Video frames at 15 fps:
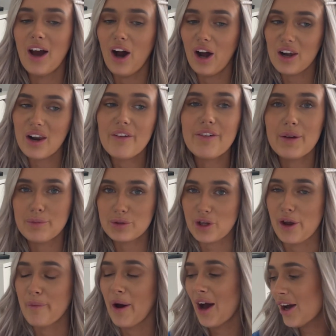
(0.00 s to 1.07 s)
I love him
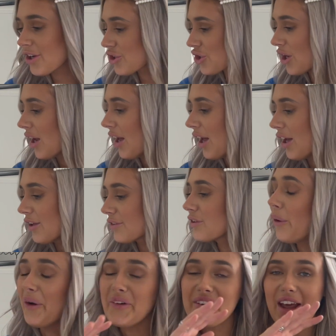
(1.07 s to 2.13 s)
so much, so
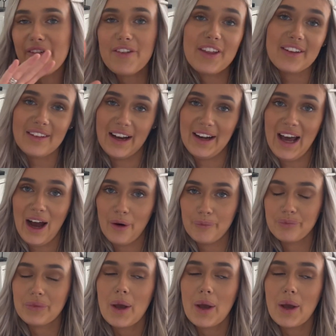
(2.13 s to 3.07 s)
I'd never think that now.